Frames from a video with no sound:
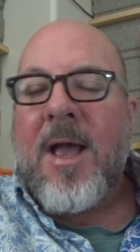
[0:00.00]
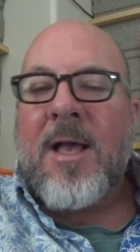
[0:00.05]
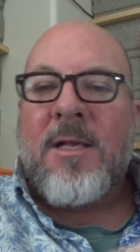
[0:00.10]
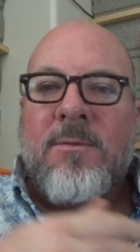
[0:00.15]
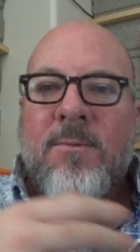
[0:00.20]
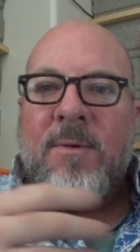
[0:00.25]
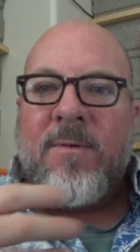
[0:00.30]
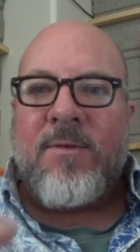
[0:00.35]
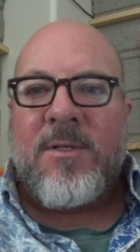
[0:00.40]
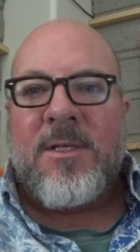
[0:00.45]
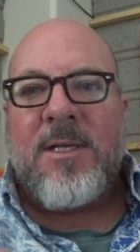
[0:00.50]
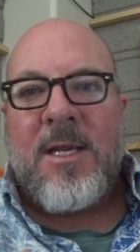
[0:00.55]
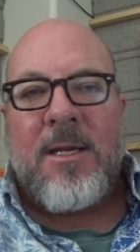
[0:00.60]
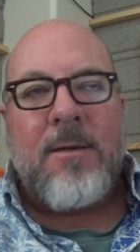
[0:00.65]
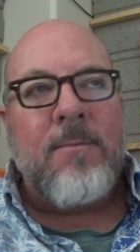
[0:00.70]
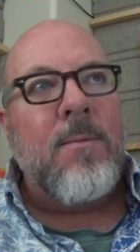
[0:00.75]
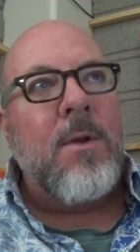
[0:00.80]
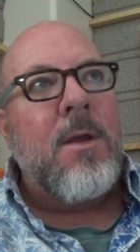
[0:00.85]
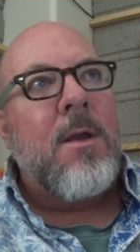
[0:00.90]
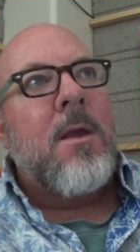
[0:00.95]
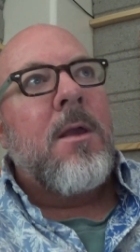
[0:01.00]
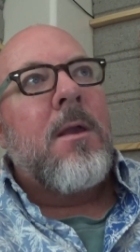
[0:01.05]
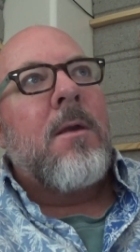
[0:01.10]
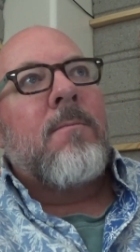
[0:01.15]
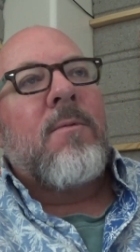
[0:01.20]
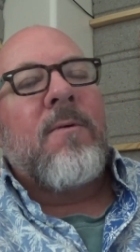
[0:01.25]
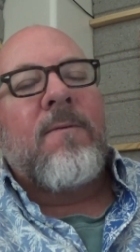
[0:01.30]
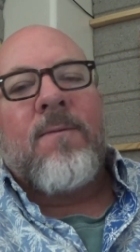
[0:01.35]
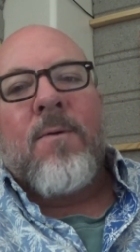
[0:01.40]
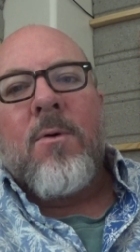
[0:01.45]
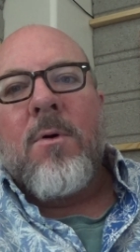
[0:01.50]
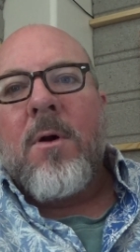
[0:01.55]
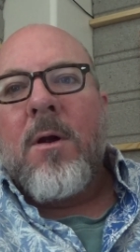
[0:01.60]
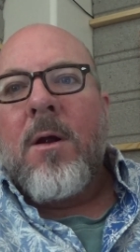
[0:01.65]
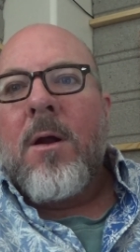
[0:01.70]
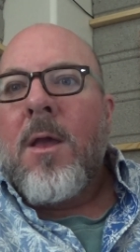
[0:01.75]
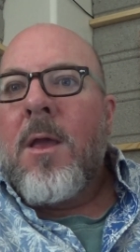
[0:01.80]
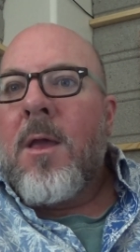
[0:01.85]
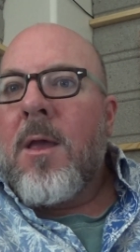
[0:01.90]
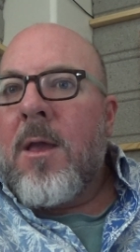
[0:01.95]
As we've seen
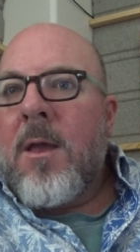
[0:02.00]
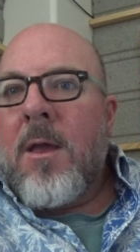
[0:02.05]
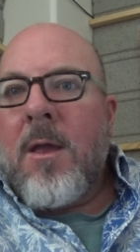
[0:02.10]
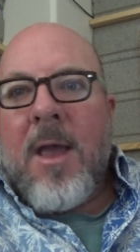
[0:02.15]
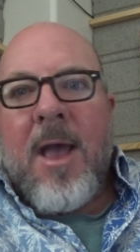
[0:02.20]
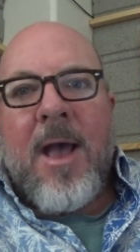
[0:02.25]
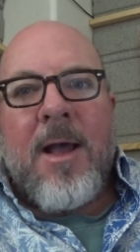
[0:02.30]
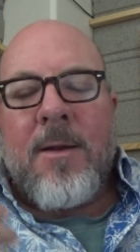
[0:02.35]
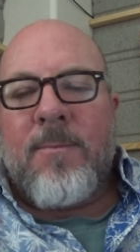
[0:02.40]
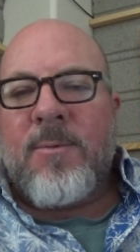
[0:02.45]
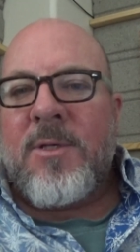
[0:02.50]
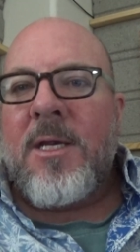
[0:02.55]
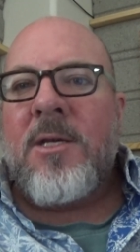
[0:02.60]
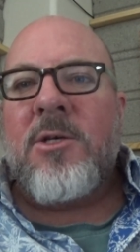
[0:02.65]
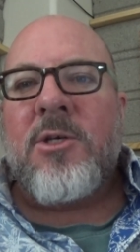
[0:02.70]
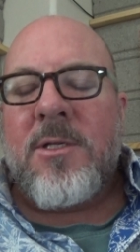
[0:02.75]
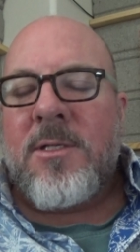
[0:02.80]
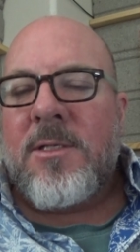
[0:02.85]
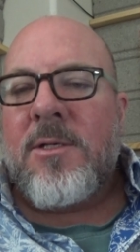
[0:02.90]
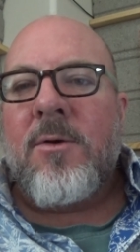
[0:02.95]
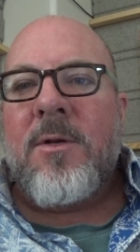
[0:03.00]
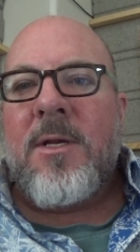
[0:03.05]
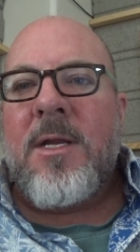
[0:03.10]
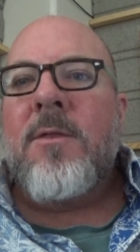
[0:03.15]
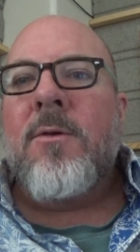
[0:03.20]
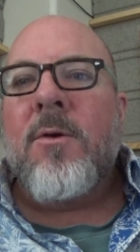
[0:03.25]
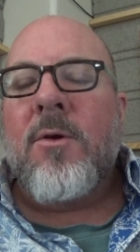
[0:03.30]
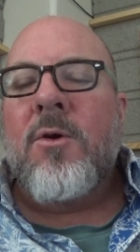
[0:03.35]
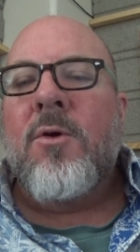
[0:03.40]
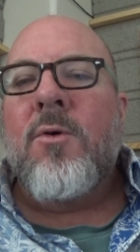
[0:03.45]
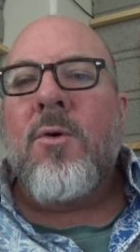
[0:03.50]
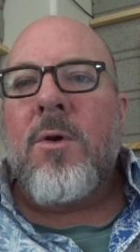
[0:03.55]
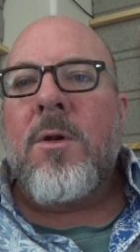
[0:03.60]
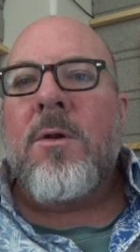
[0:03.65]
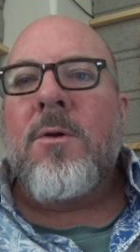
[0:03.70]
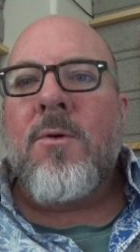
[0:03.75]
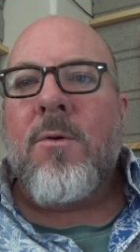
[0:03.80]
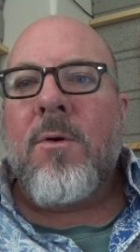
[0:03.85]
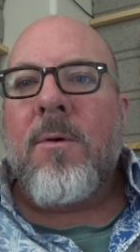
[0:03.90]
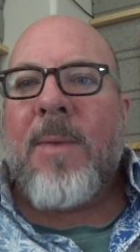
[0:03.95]
before, adaptations are neither
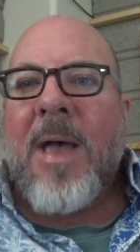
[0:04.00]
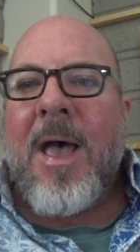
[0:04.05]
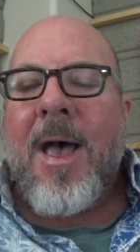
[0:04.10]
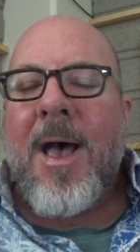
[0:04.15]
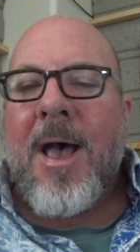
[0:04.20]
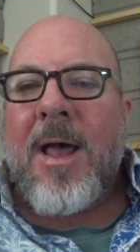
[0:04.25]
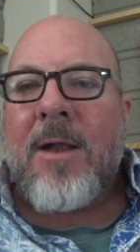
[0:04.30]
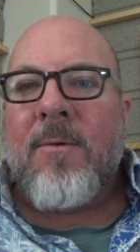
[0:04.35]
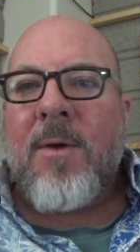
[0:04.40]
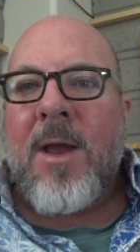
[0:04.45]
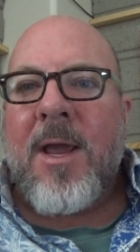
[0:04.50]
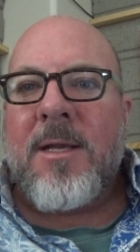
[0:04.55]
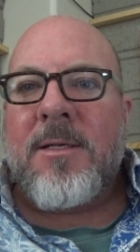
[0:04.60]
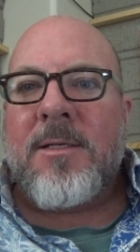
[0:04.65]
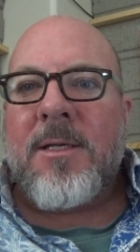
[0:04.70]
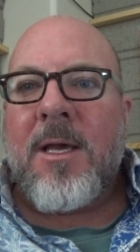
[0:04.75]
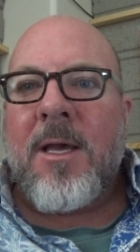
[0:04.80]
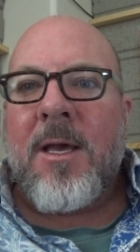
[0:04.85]
good nor bad, right?